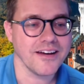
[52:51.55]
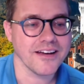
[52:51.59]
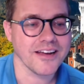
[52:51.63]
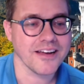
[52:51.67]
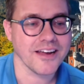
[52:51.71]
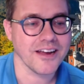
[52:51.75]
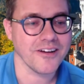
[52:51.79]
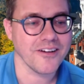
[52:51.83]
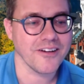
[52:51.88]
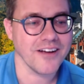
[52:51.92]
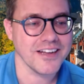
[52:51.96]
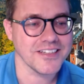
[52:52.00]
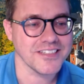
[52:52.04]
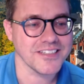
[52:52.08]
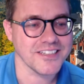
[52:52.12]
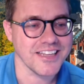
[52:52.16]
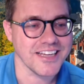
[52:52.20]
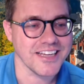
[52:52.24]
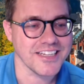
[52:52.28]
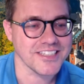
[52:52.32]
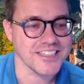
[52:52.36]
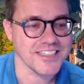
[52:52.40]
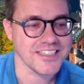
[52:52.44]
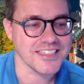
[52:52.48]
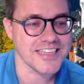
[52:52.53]

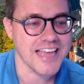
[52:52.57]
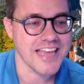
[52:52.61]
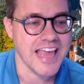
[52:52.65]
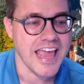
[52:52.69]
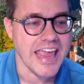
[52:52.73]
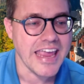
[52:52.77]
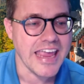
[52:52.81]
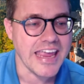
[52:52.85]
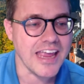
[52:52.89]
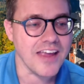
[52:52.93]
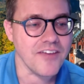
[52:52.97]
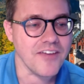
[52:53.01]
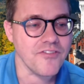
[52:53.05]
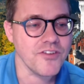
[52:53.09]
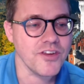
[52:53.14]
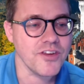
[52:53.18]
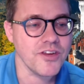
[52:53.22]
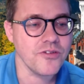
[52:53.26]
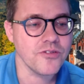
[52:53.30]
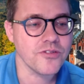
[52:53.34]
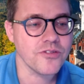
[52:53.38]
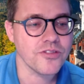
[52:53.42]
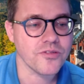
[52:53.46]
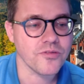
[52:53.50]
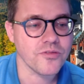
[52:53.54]
Congratulations. If
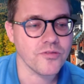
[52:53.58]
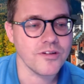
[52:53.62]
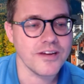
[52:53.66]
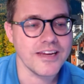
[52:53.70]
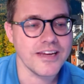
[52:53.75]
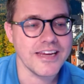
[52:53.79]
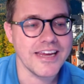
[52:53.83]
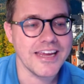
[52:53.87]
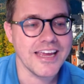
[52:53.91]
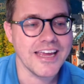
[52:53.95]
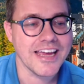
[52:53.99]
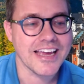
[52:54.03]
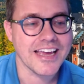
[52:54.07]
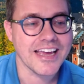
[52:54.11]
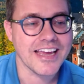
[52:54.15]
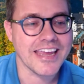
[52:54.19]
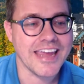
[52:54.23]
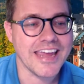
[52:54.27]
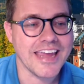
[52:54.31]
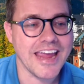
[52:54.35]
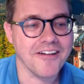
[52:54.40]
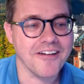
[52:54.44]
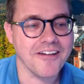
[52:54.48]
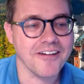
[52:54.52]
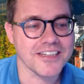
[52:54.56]
you three
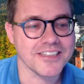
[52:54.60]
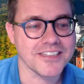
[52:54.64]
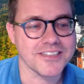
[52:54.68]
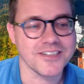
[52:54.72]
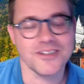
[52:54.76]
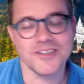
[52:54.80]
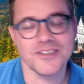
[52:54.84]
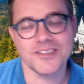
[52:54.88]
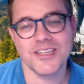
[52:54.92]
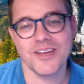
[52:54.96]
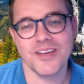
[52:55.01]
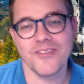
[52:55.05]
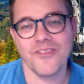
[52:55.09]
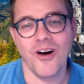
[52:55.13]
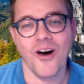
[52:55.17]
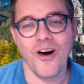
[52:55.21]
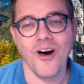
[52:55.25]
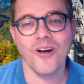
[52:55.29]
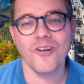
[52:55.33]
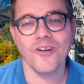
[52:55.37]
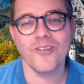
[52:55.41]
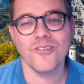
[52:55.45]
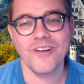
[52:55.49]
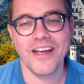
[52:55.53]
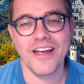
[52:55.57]
characters have
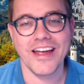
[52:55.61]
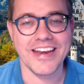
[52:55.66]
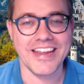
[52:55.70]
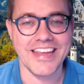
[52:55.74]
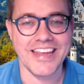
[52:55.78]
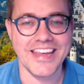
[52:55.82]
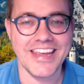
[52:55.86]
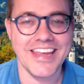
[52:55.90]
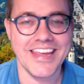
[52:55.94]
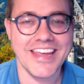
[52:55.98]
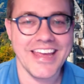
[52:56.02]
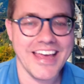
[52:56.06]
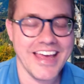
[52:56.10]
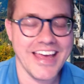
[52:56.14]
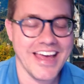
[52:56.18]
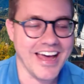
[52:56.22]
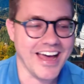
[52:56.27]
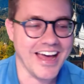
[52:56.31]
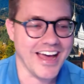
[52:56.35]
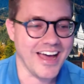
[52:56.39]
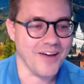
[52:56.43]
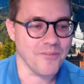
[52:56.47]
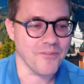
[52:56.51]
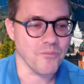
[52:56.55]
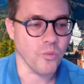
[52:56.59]
already
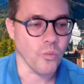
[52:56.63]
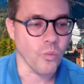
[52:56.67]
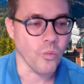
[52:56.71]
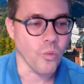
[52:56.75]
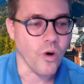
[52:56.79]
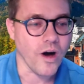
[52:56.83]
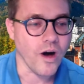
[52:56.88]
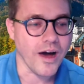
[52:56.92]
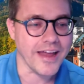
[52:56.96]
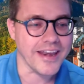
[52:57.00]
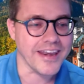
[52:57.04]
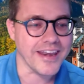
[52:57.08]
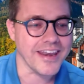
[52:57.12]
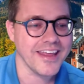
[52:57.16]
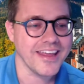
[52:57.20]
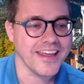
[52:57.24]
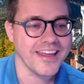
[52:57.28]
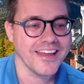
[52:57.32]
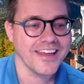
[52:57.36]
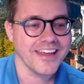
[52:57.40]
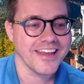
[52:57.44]
um, won,